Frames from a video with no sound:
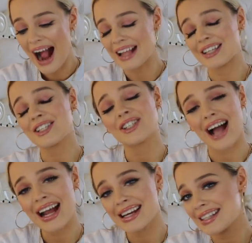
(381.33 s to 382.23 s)
and you
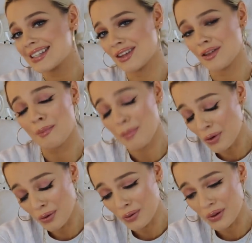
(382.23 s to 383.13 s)
shine into the
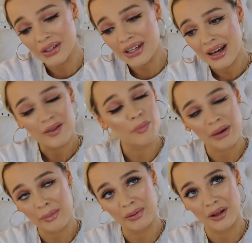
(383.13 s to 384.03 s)
moon, the
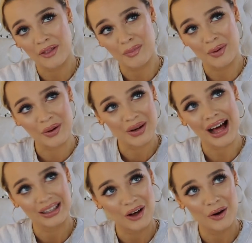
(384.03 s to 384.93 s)
people on the moon,
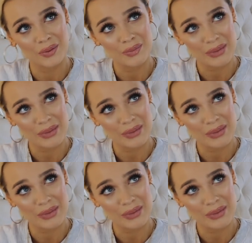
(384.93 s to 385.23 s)
hello